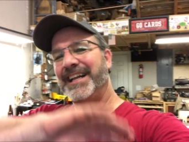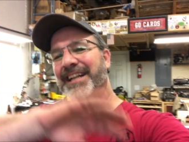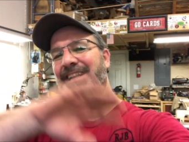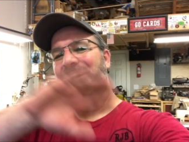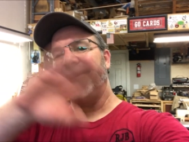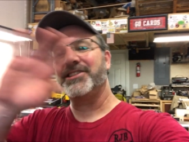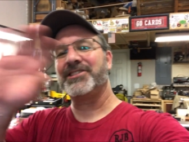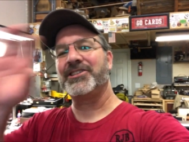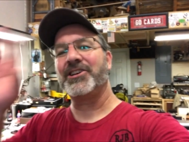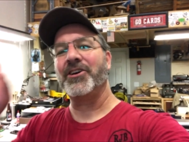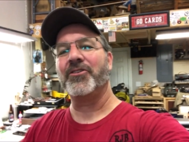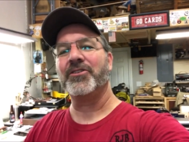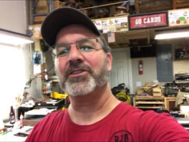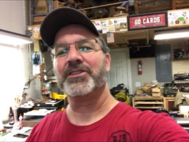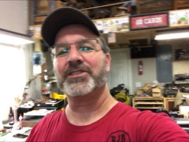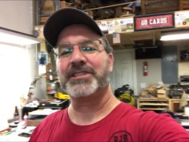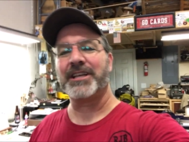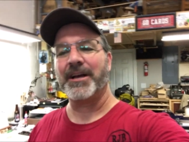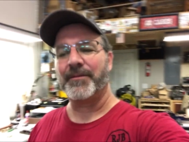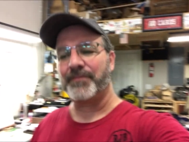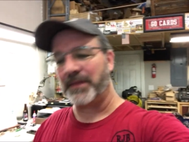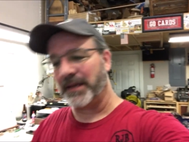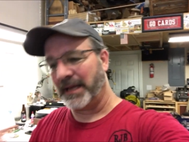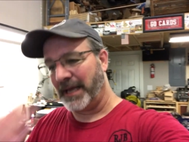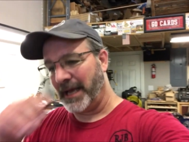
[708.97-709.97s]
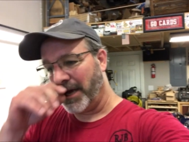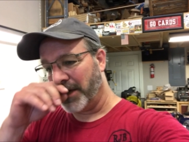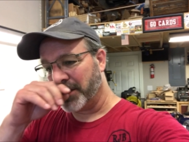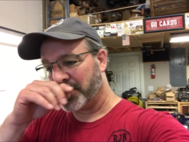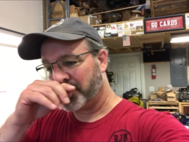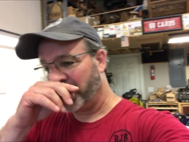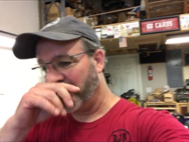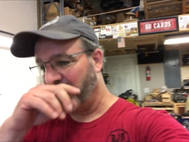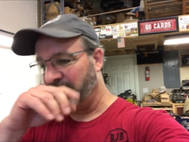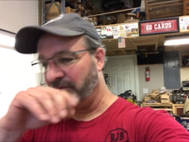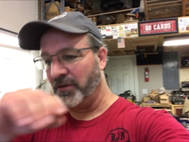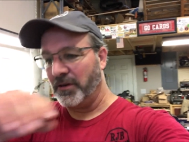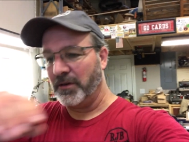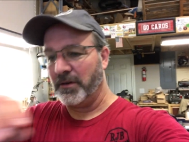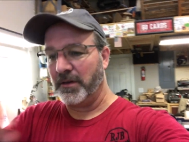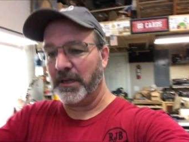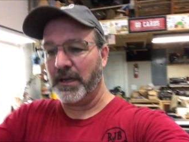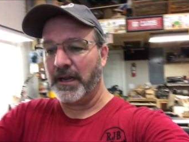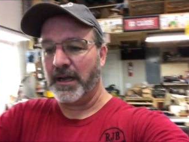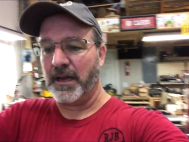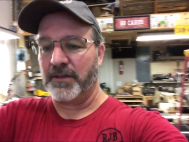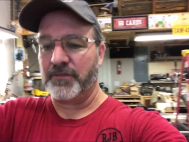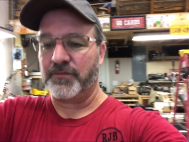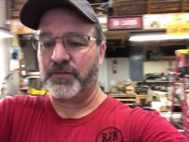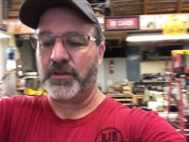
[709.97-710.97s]
Let's go to something else. But if
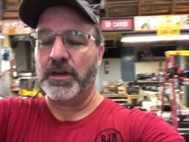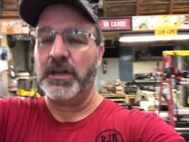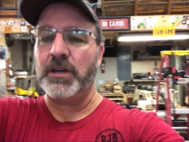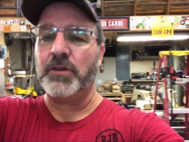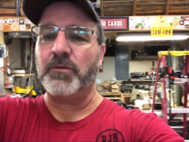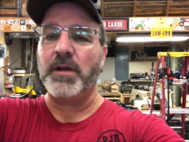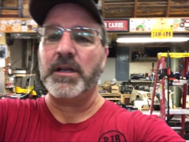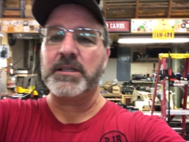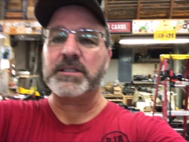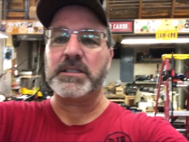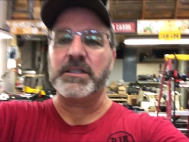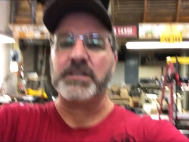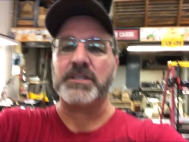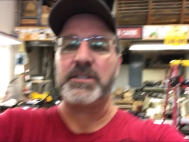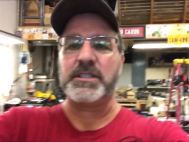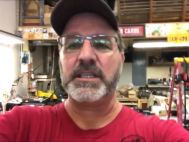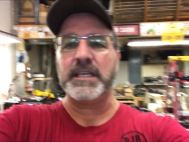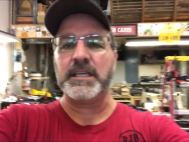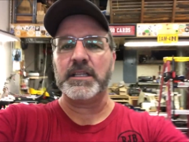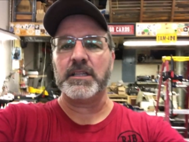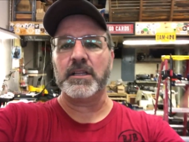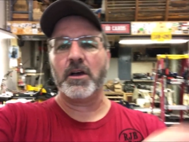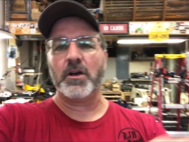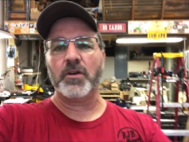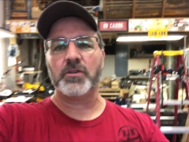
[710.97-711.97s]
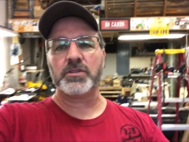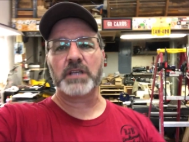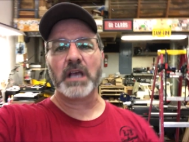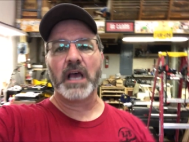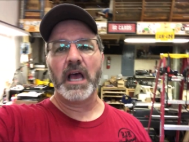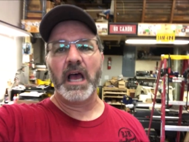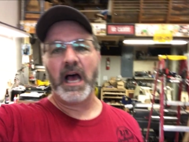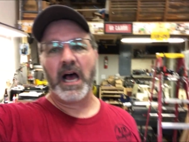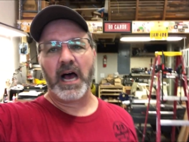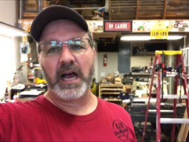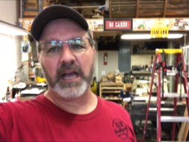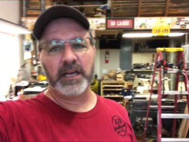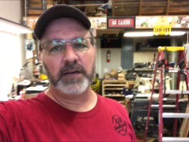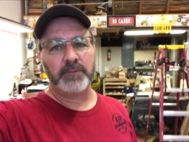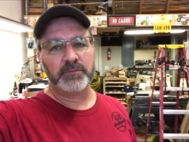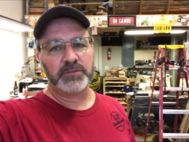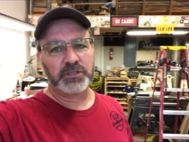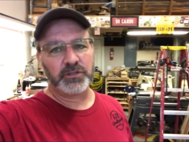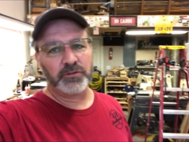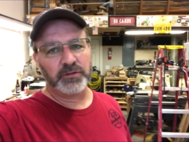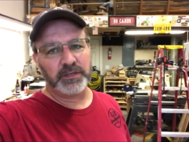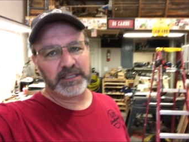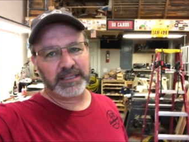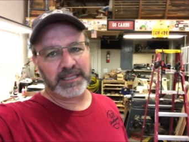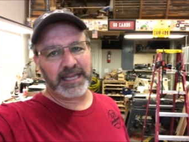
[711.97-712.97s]
you're interested in seeing those, I am
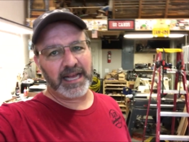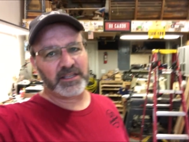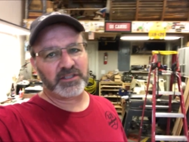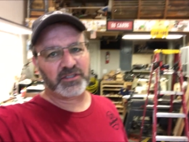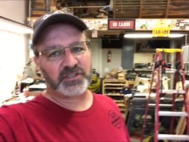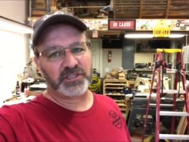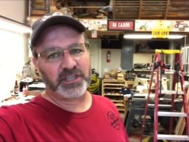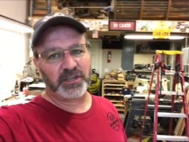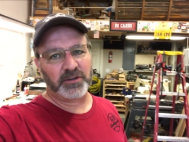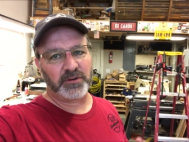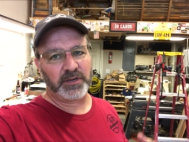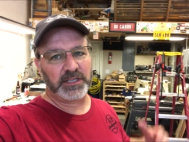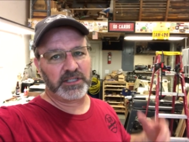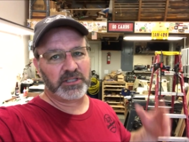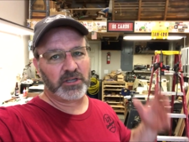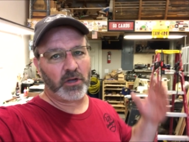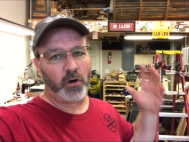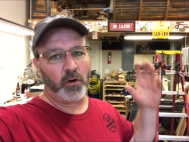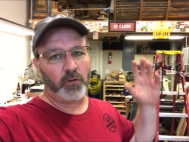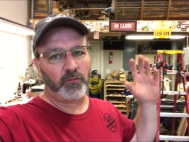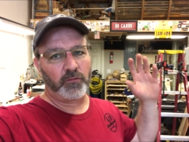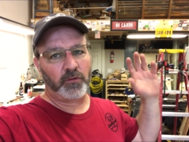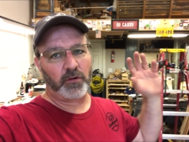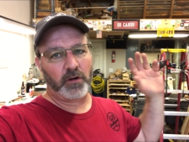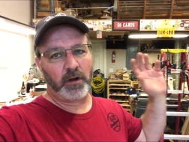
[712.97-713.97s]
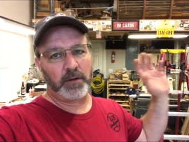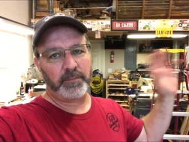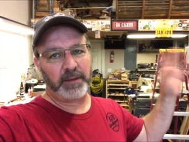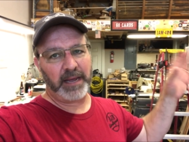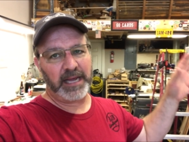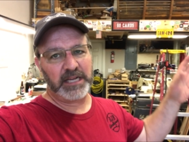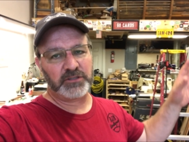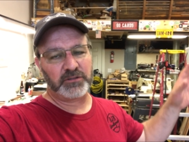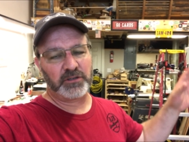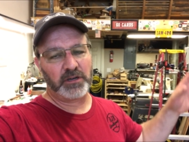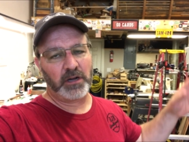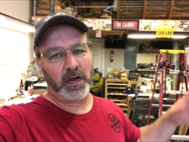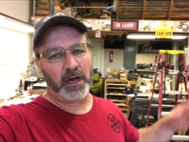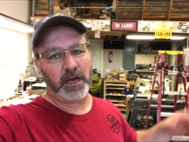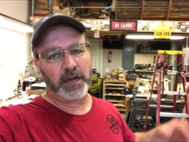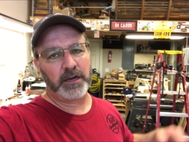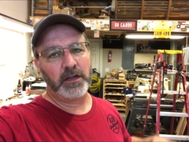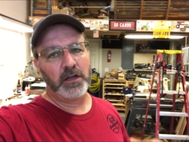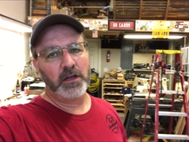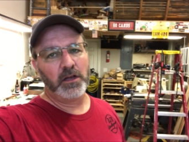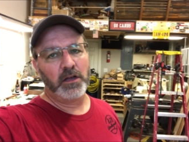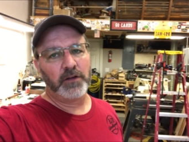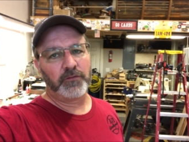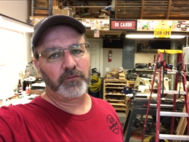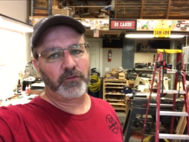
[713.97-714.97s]
doing that series over on Patreon
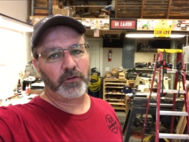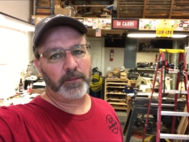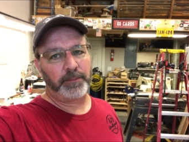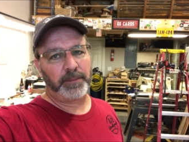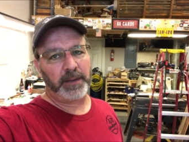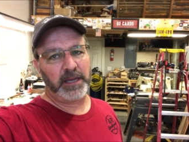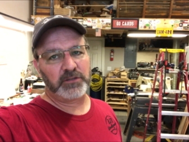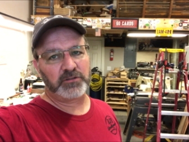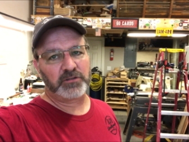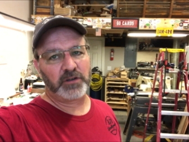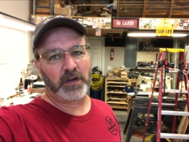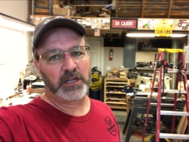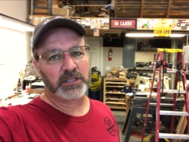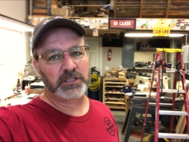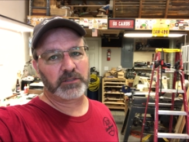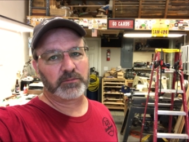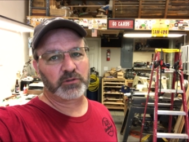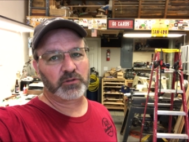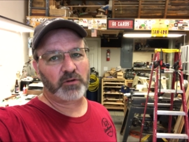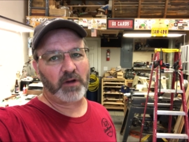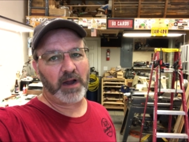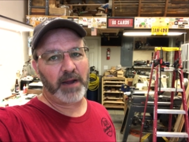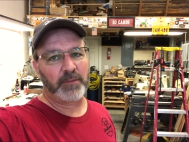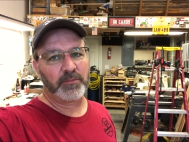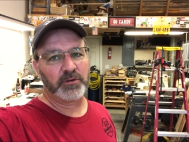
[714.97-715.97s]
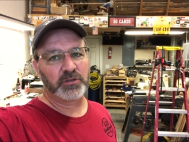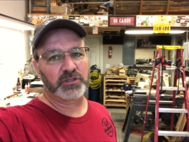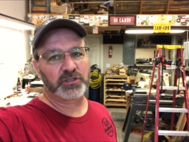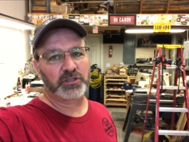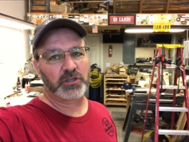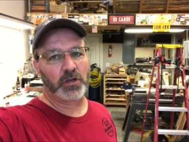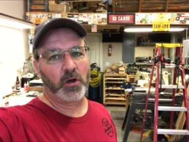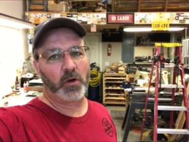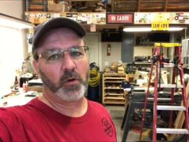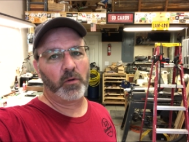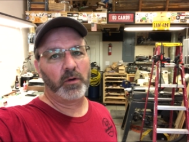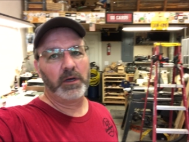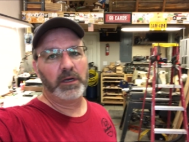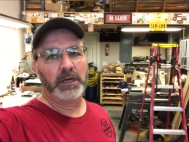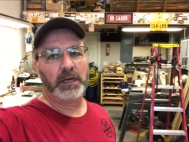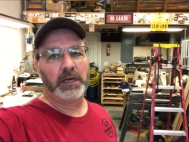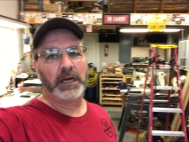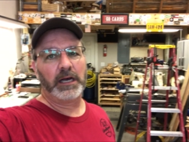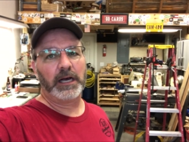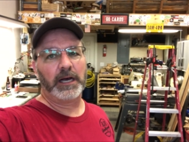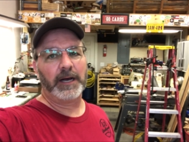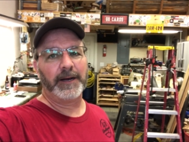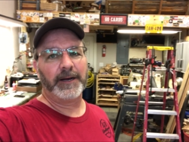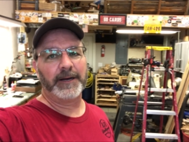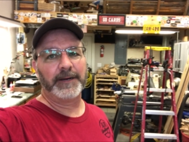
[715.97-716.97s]
for the Patreon subscribers. So
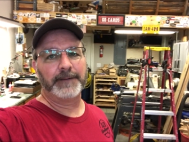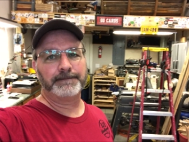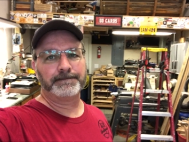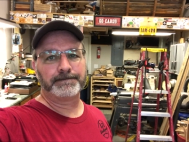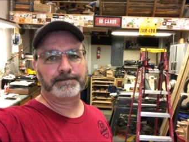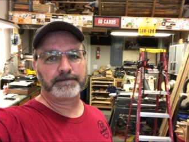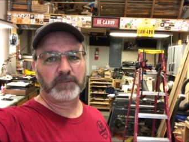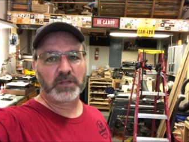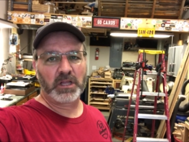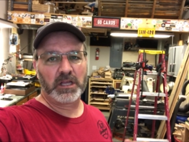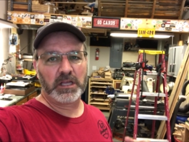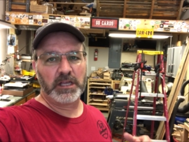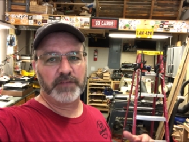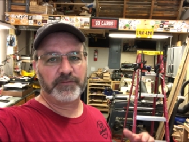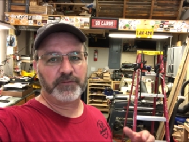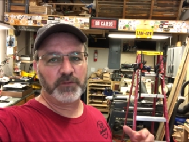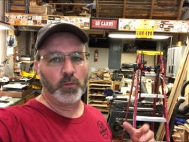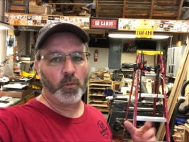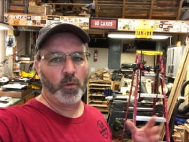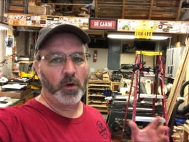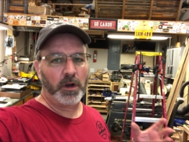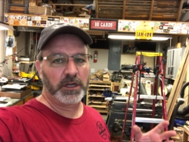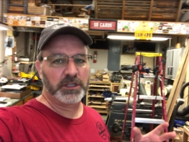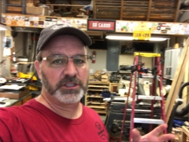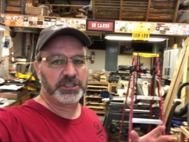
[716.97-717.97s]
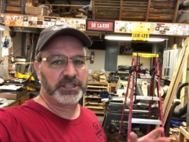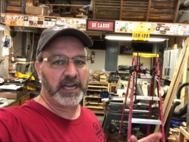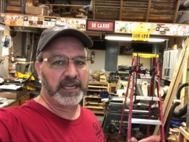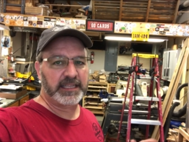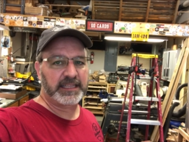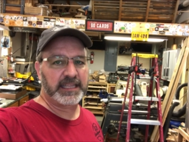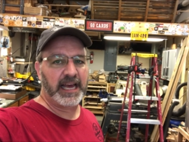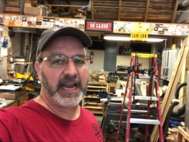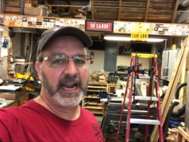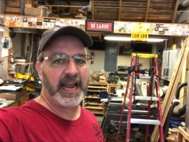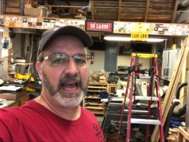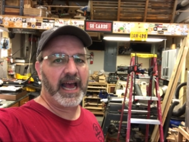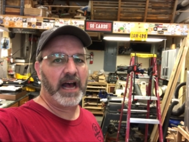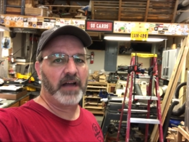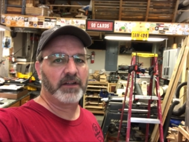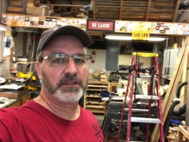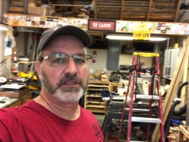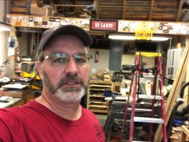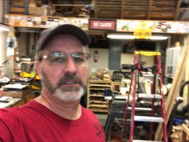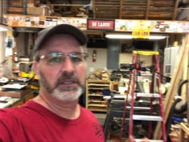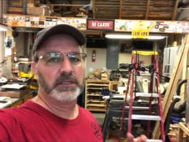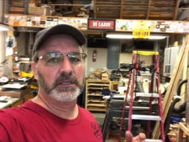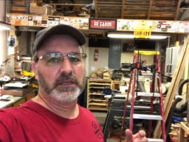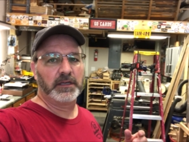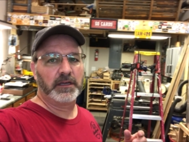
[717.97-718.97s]
if you want to check that
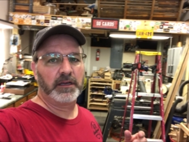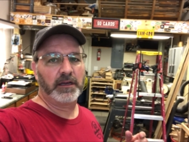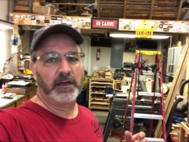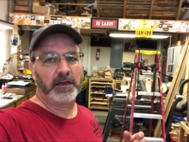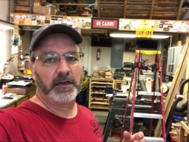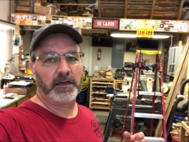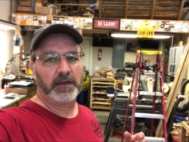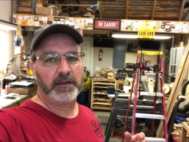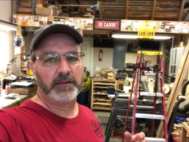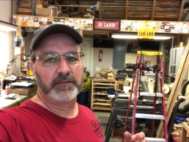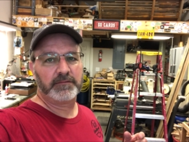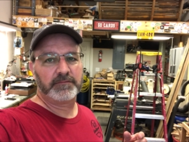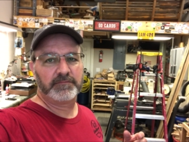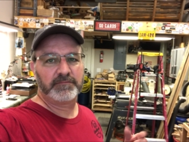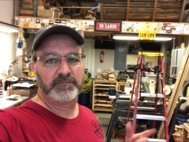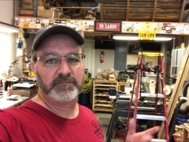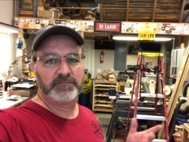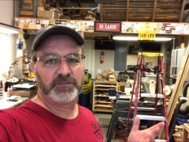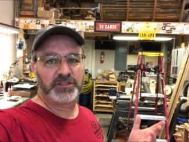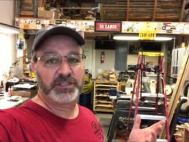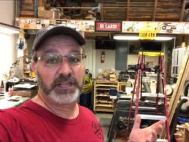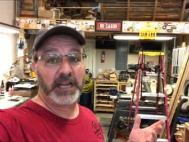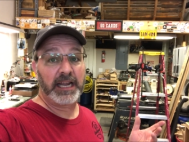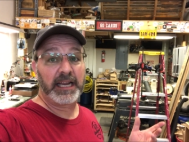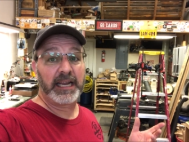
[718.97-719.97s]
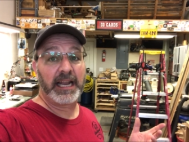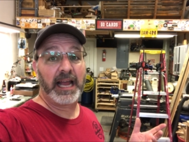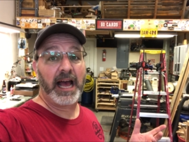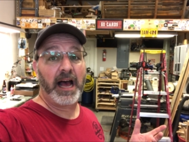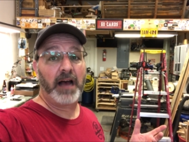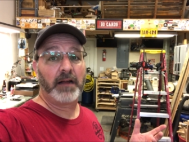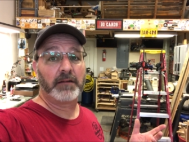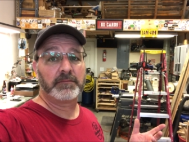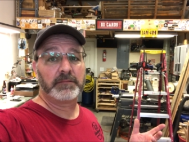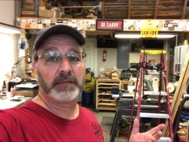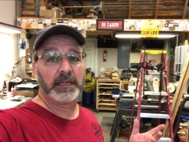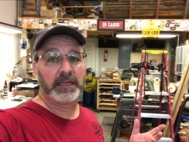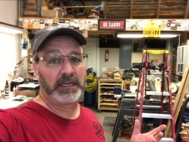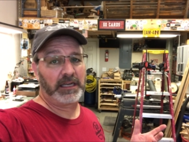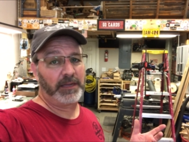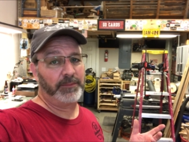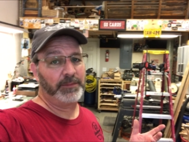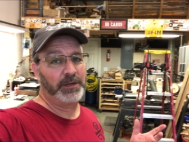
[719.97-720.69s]
out, check it out and